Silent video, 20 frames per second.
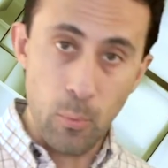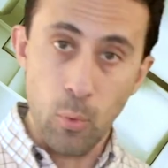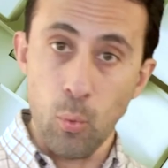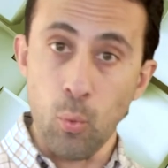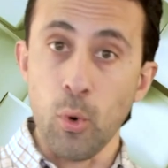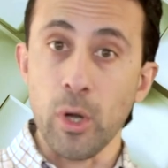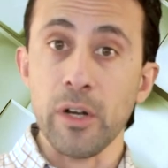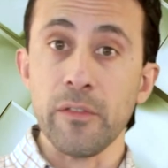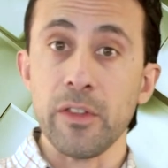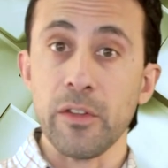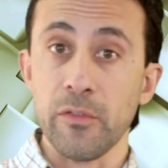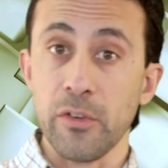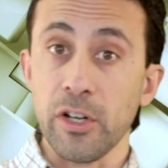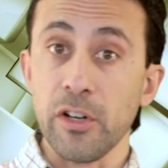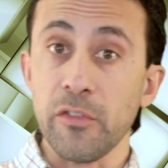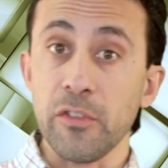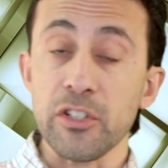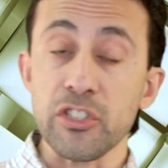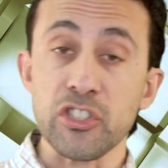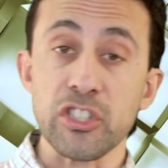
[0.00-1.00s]
One of the
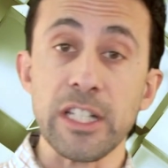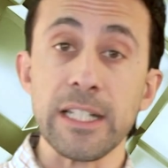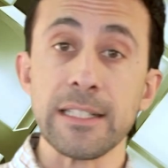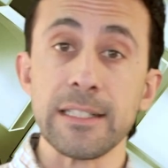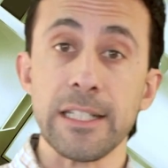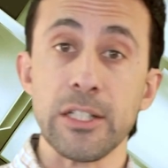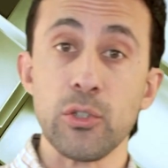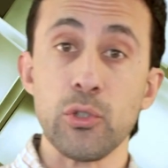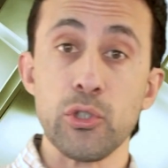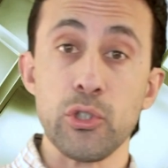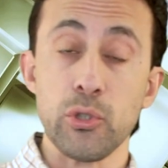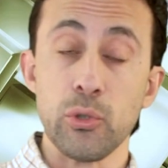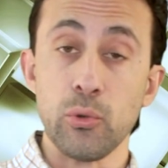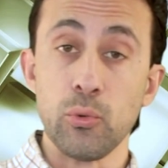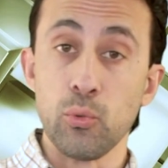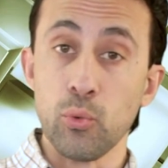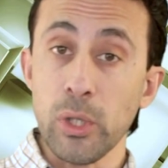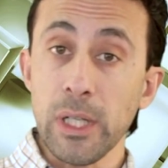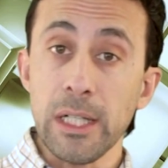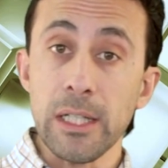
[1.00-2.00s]
very first things that you should
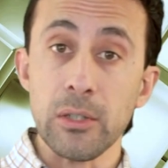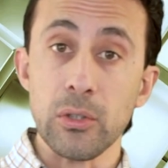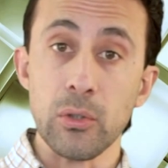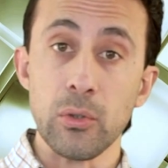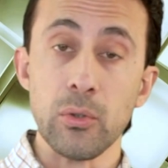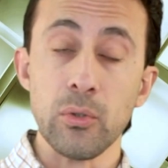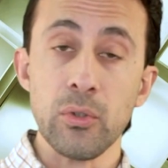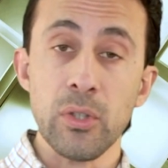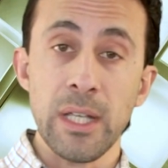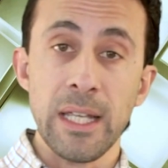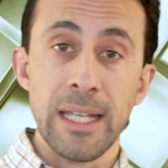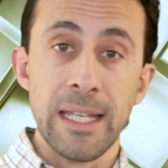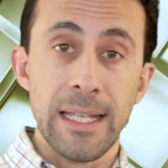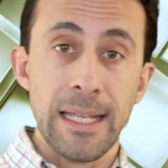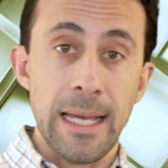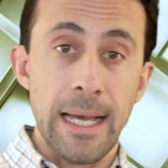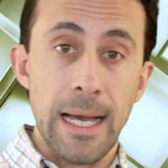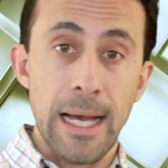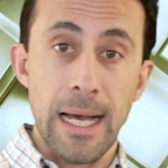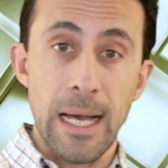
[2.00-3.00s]
really do
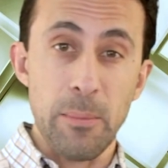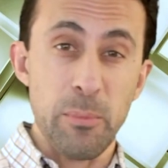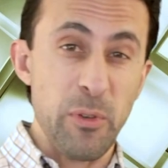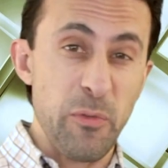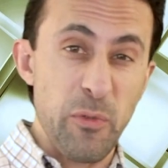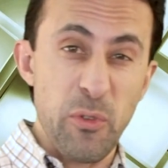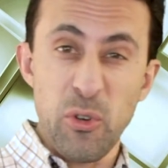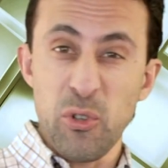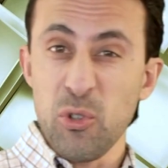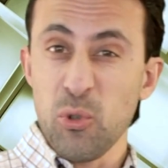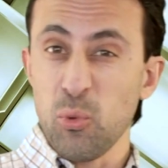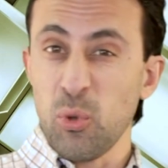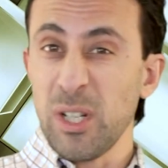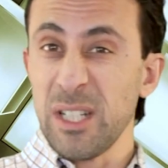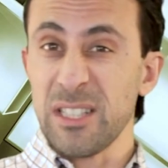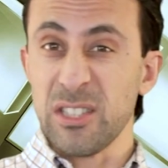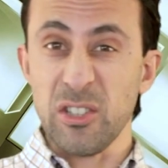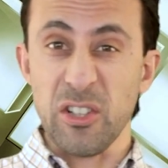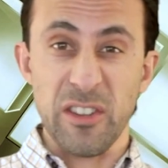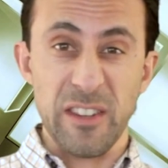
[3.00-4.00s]
before you
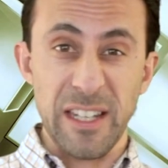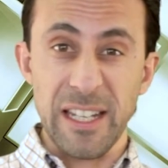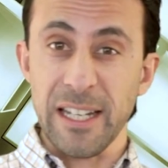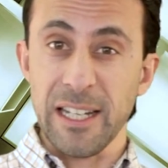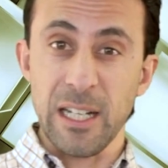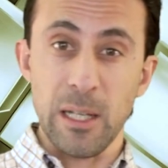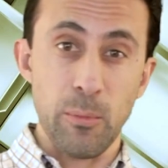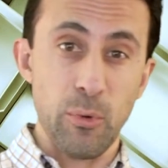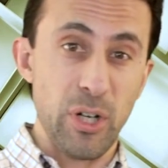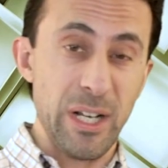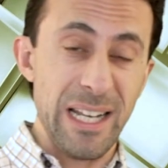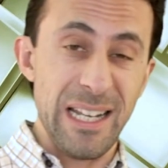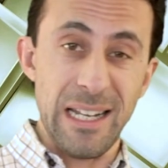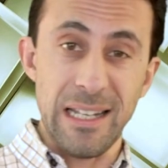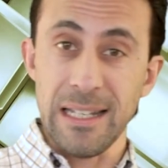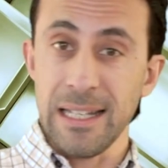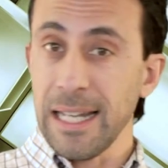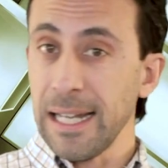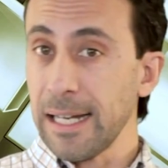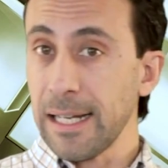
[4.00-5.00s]
really start thinking about
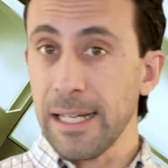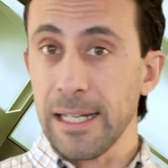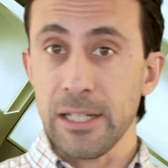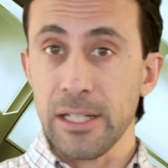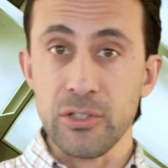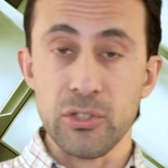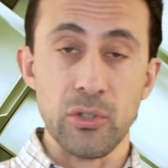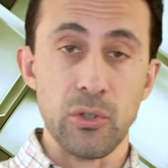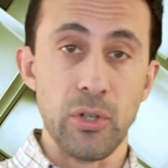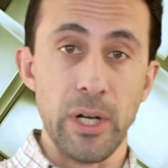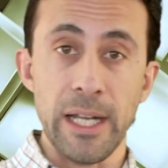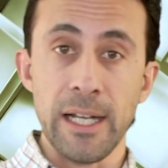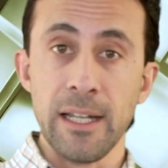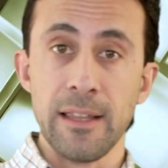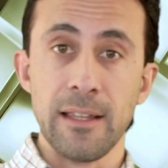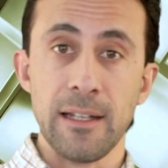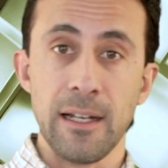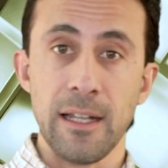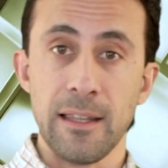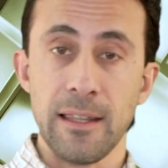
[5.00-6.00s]
analytics or
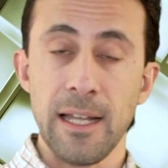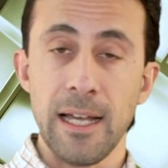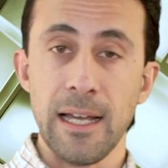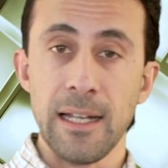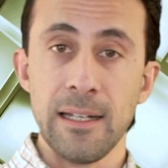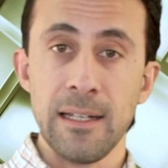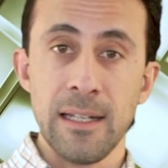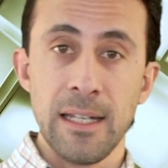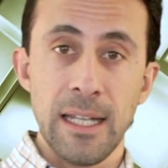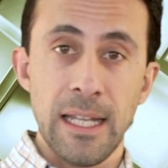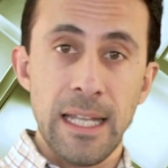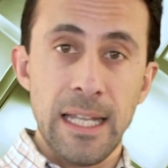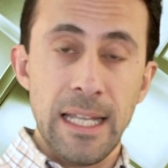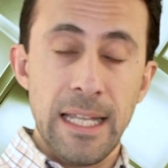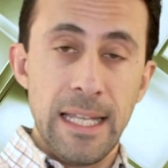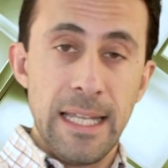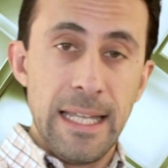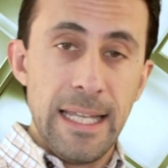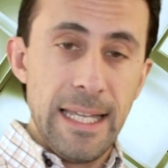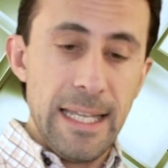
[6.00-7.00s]
anything like that
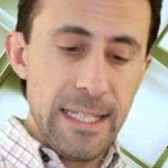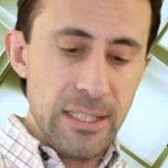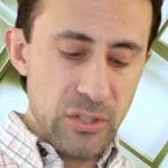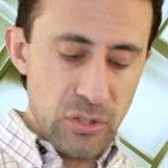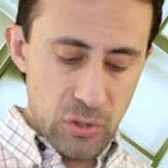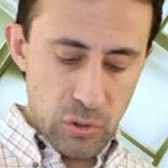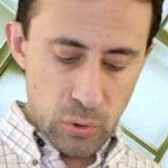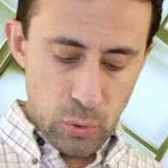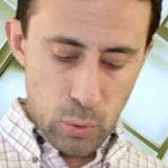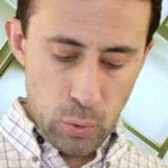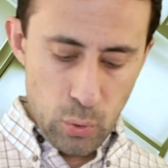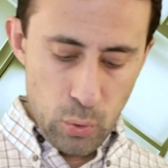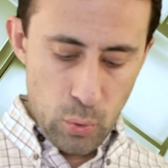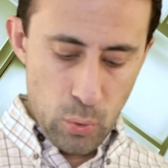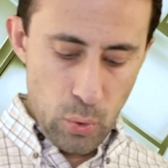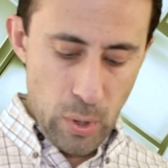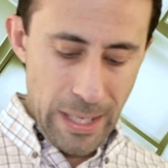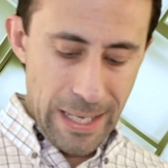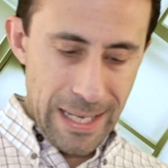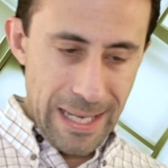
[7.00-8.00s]
is
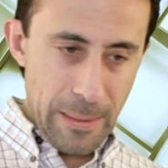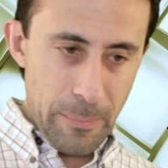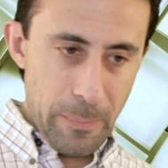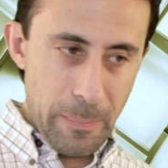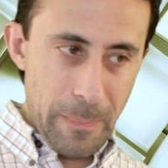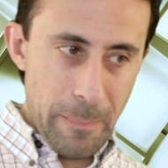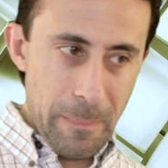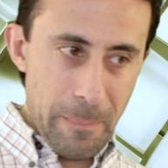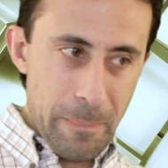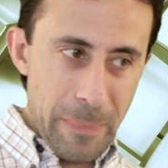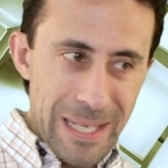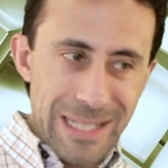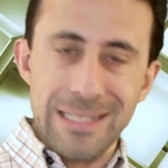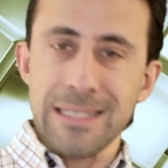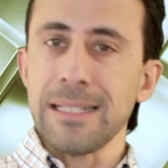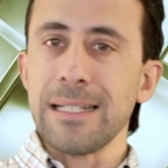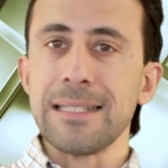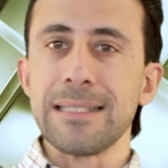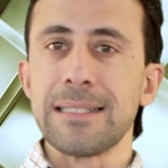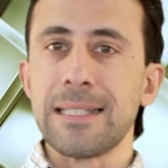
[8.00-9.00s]
to
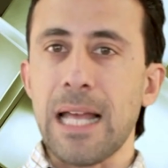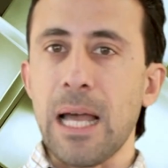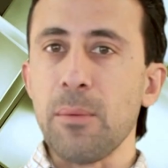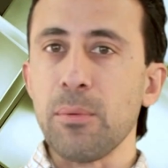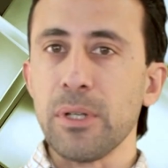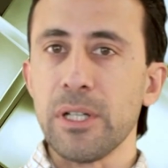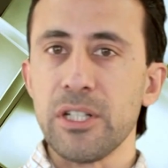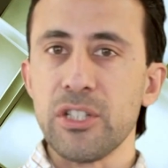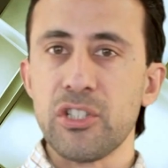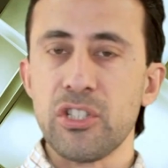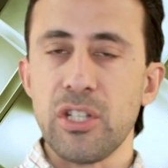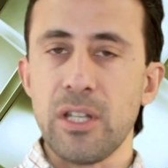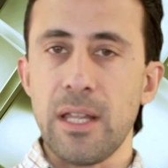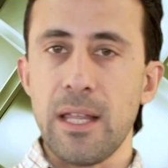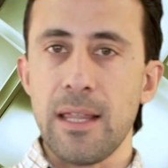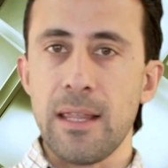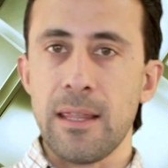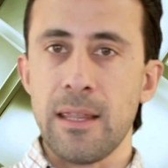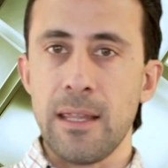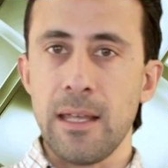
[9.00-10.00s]
basically establish
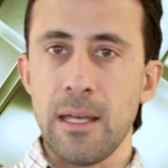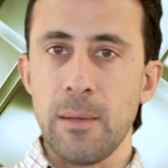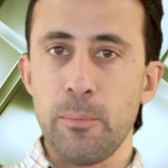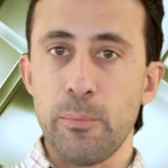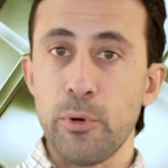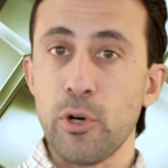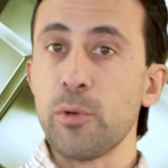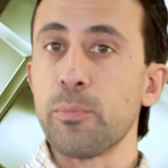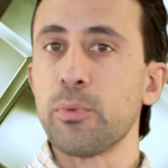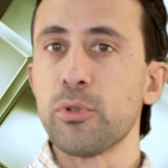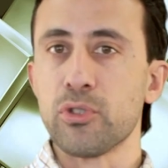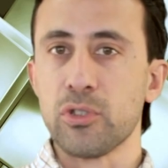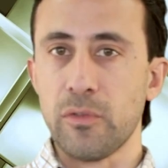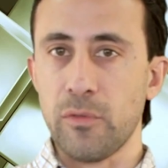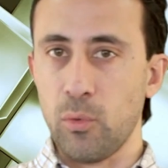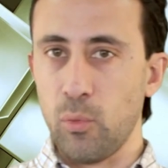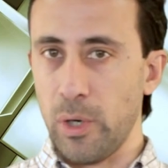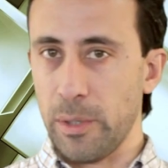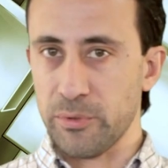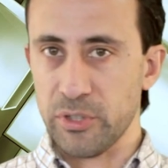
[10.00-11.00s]
the purpose of
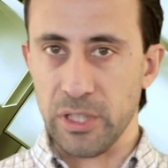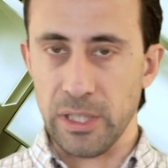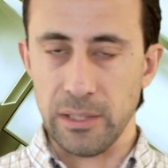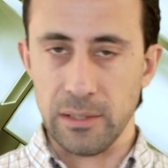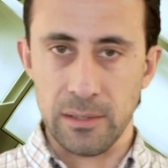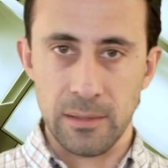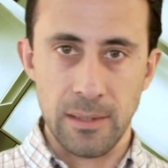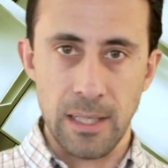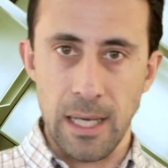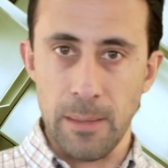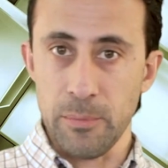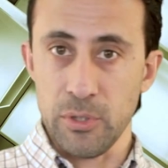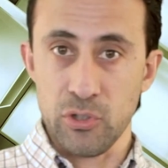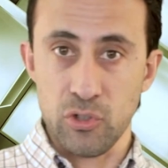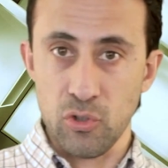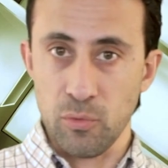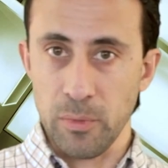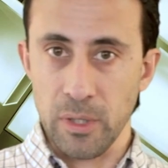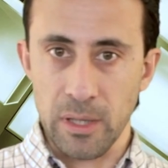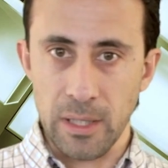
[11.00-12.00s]
a website. I'm
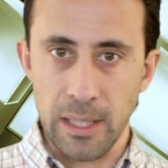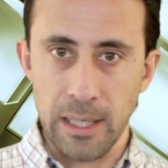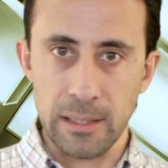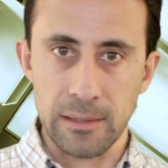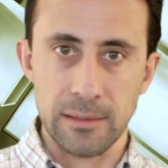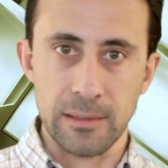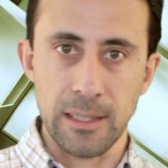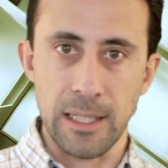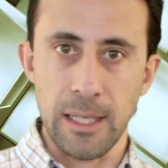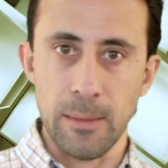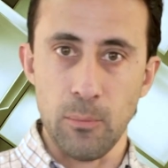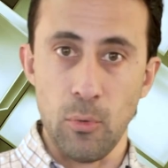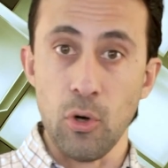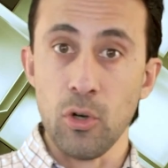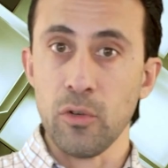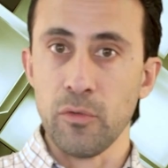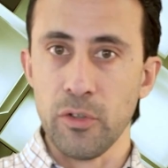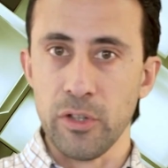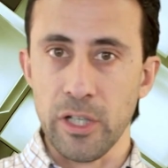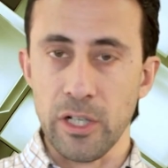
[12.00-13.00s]
assuming that
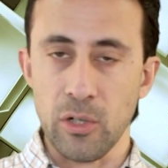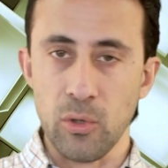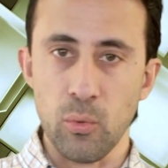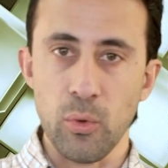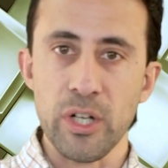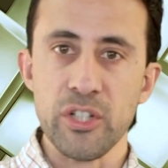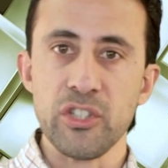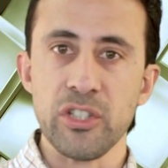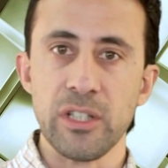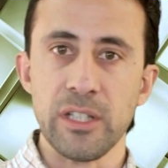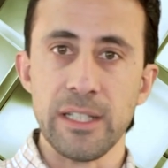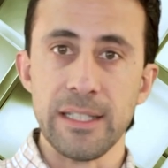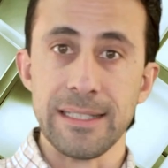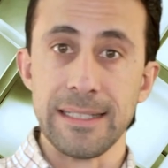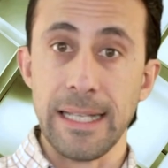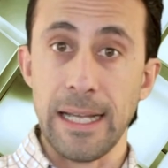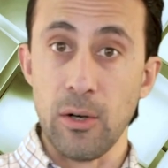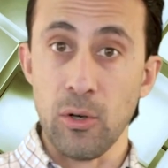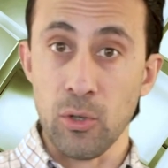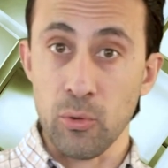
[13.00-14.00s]
all of you that are watching
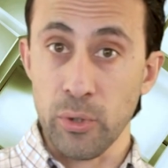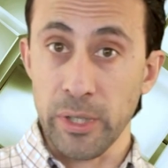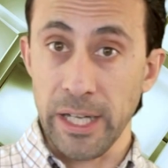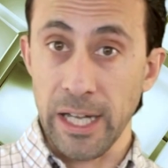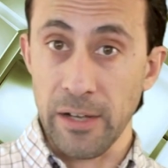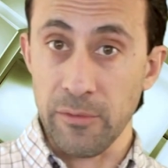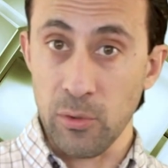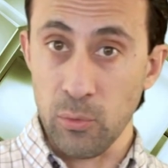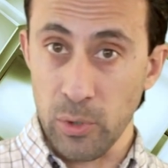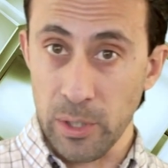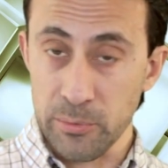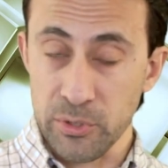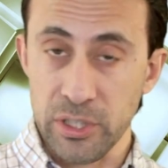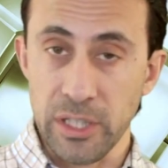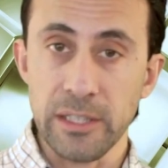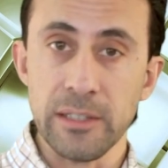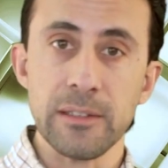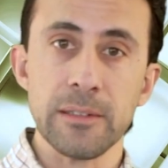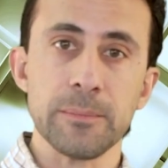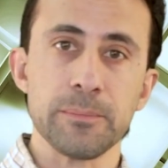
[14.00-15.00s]
this already have a
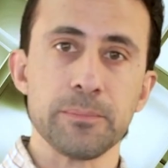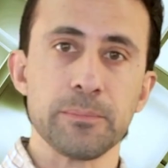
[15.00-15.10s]
website.